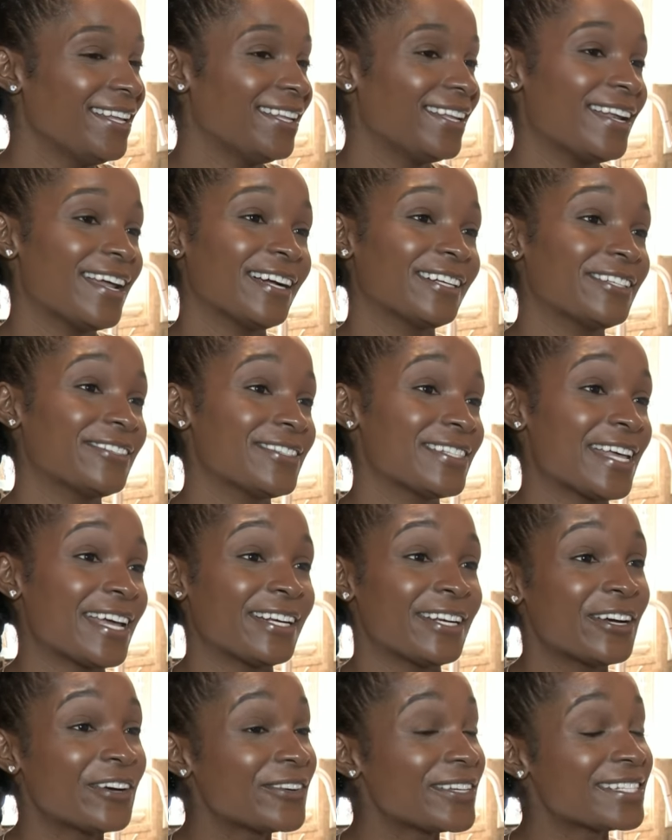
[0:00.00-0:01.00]
The doctor was
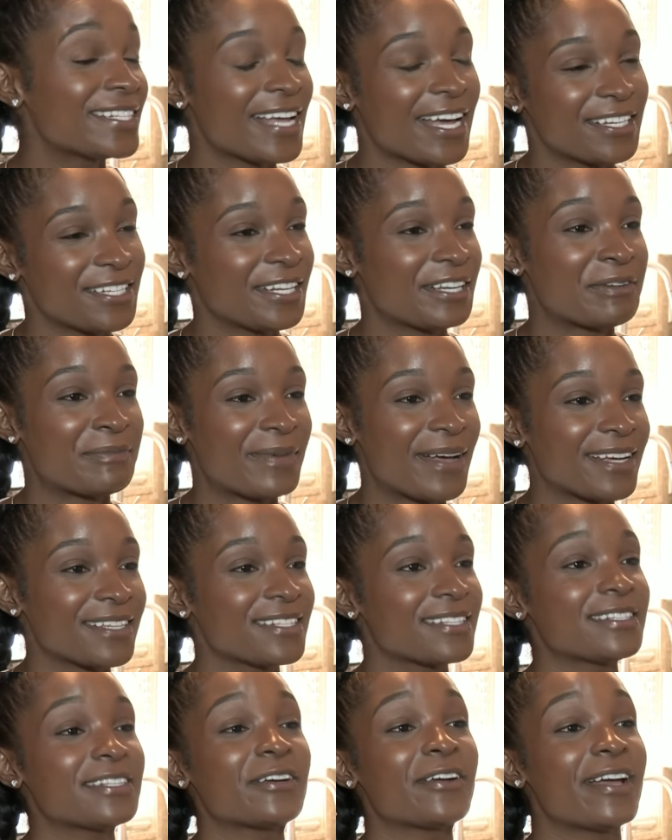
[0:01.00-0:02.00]
like, no, it's not chicken
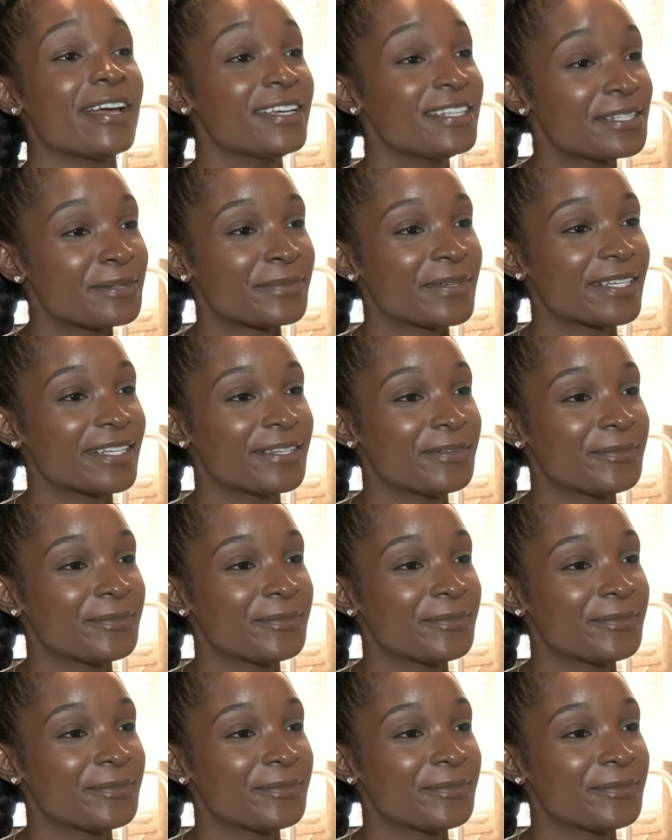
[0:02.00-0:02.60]
pox, it's her eczema.